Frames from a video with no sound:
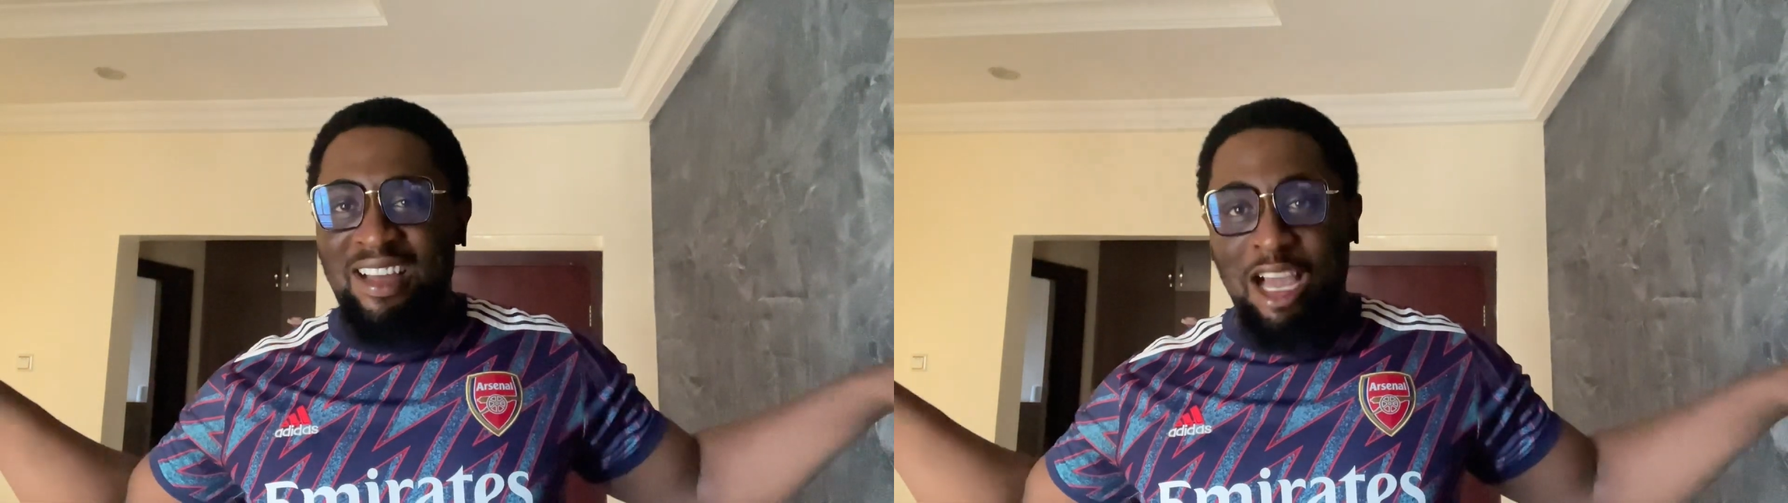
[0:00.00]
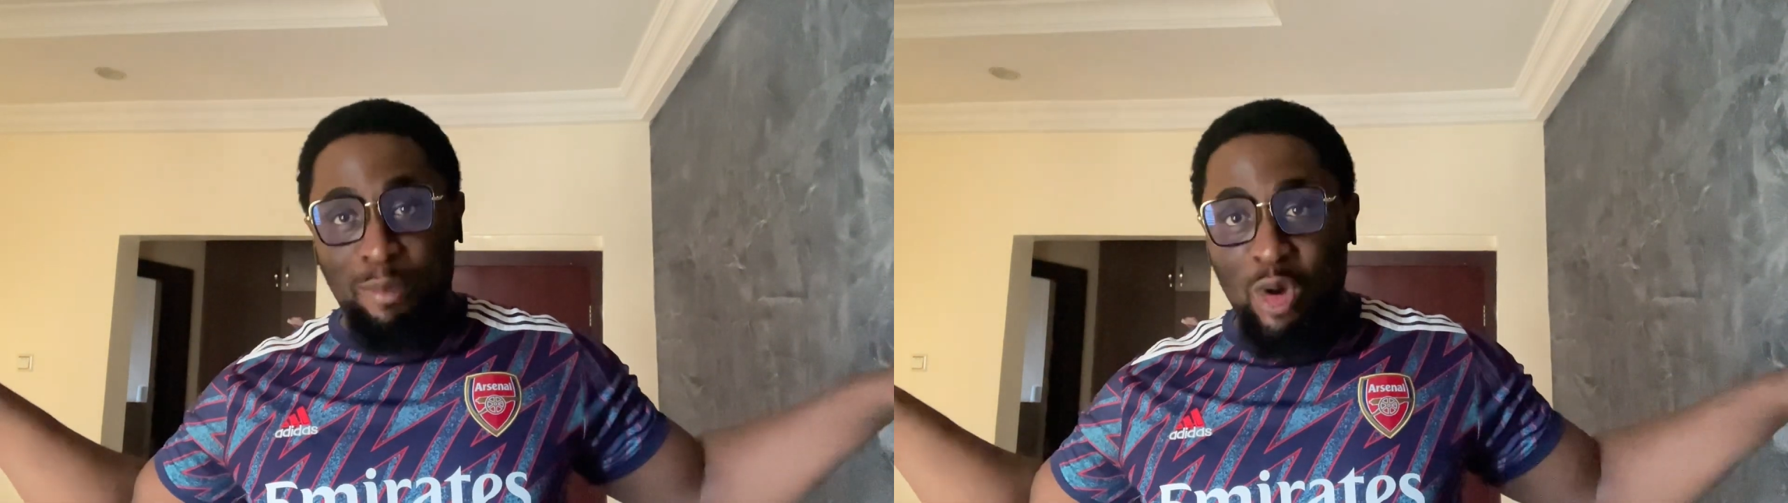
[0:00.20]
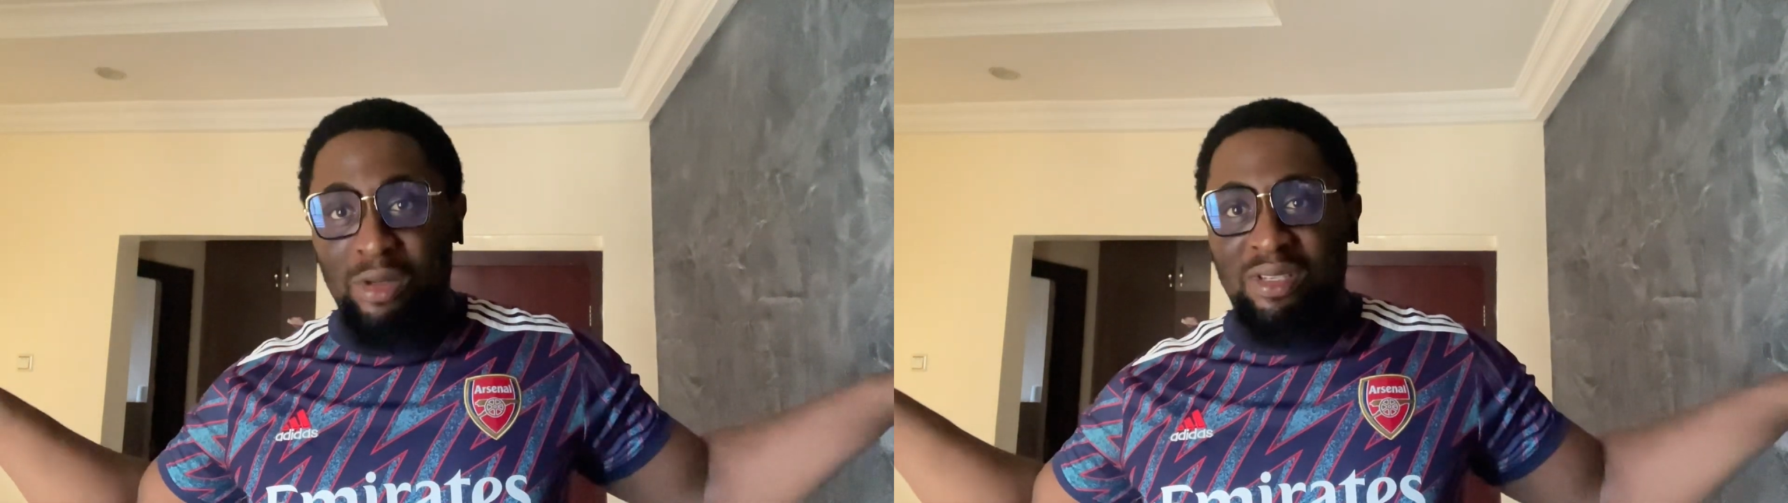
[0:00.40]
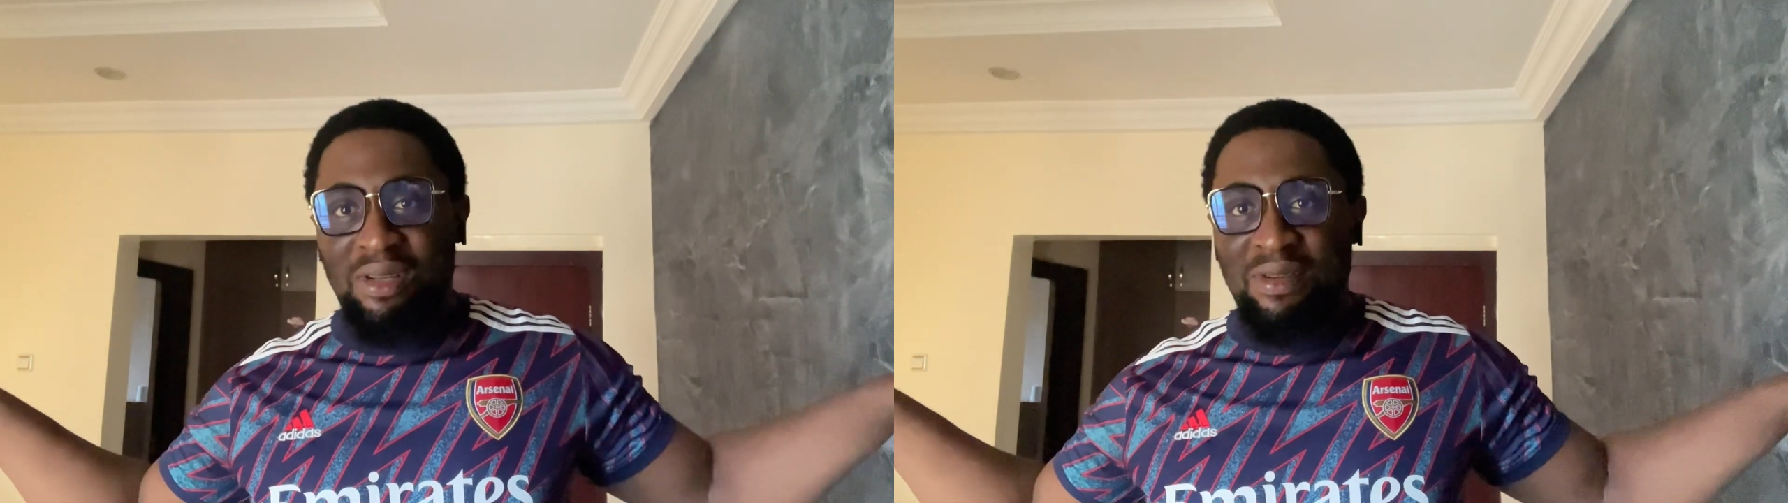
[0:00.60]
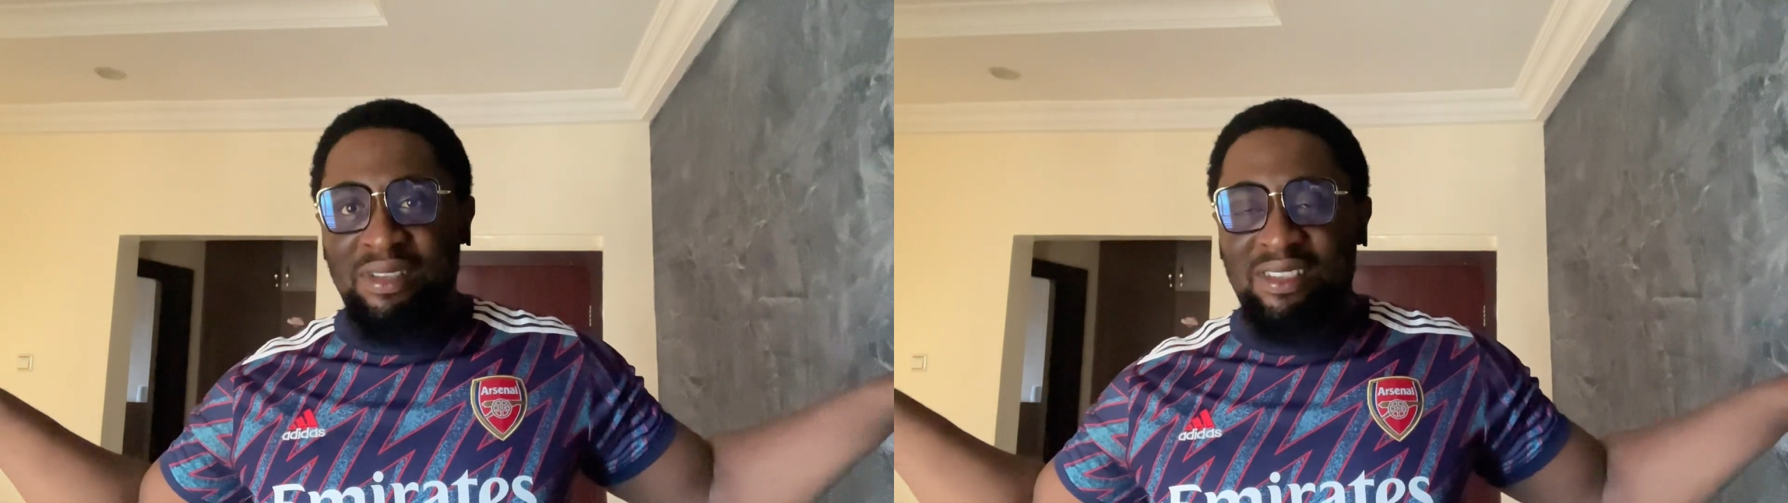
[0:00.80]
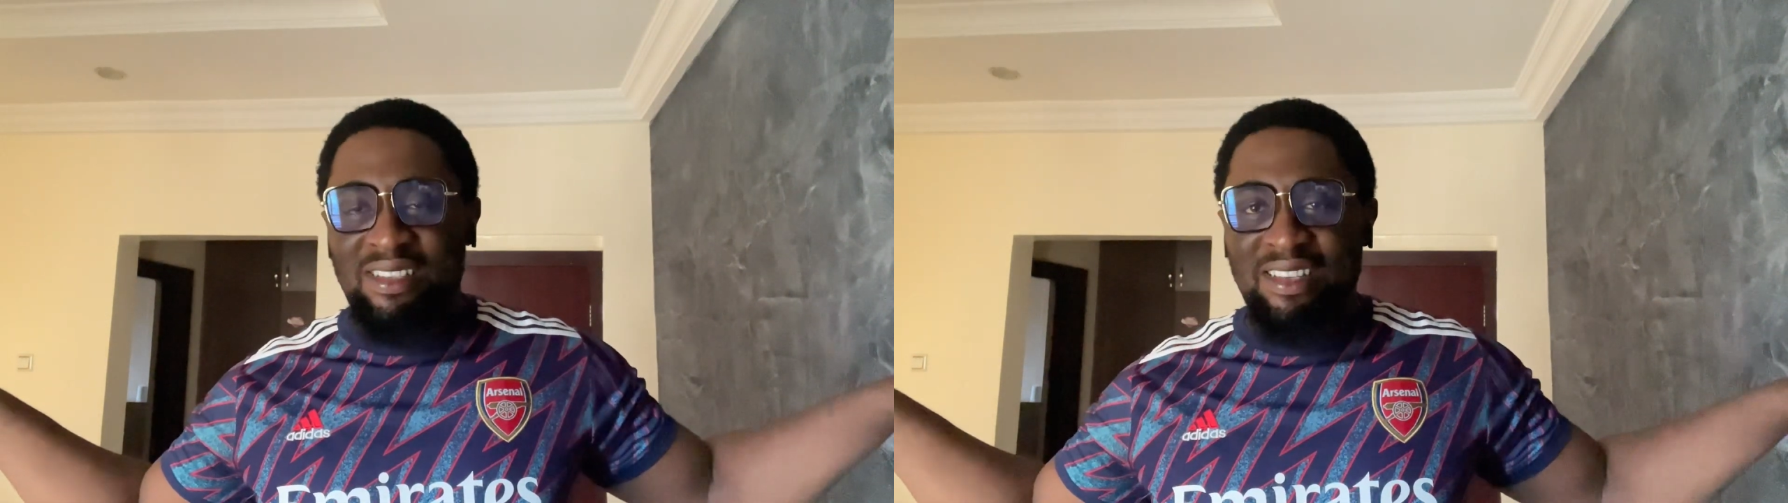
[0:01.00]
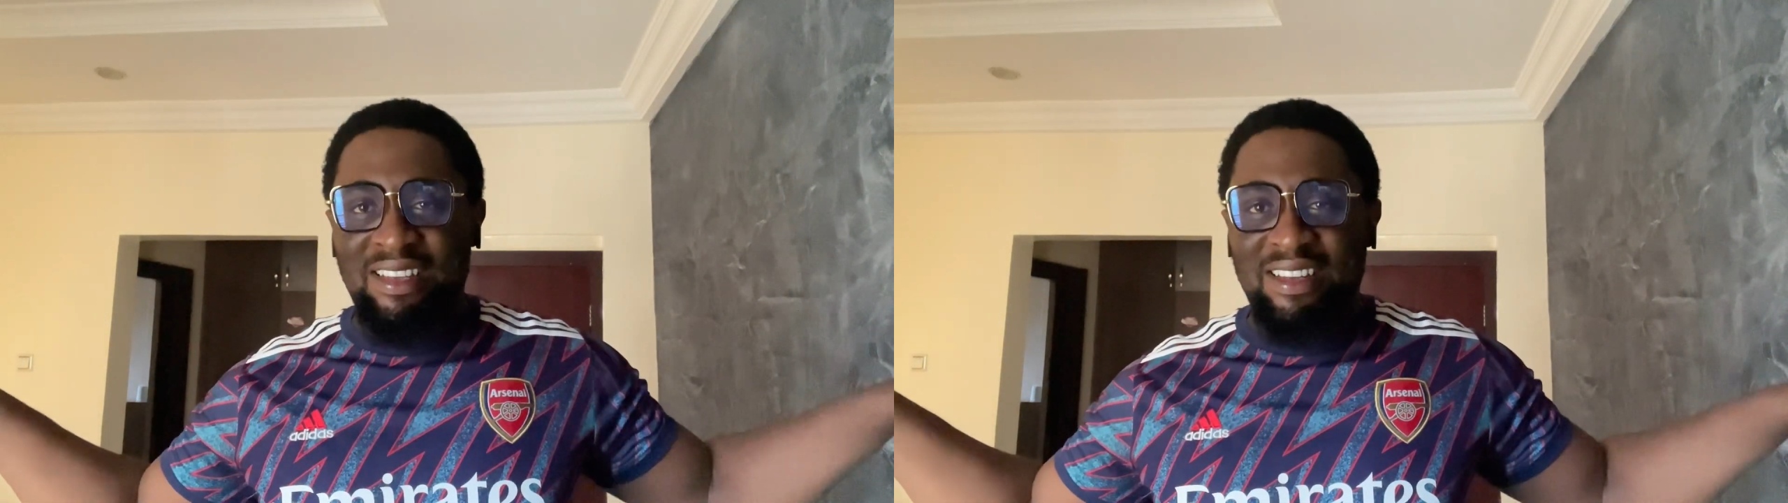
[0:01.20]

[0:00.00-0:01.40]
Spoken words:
amongst us.